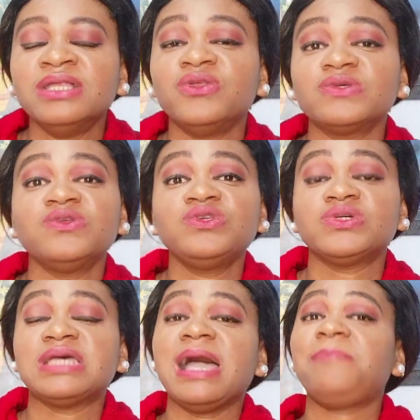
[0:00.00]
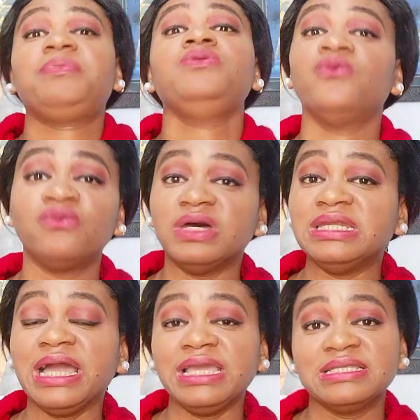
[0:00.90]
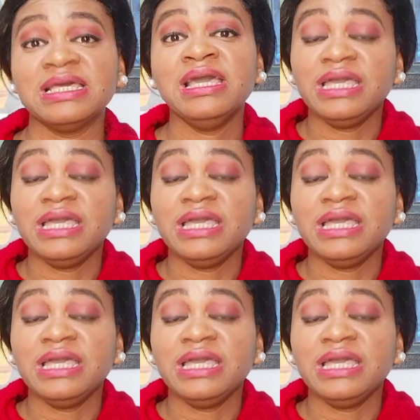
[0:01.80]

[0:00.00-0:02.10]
does not just happen overnight.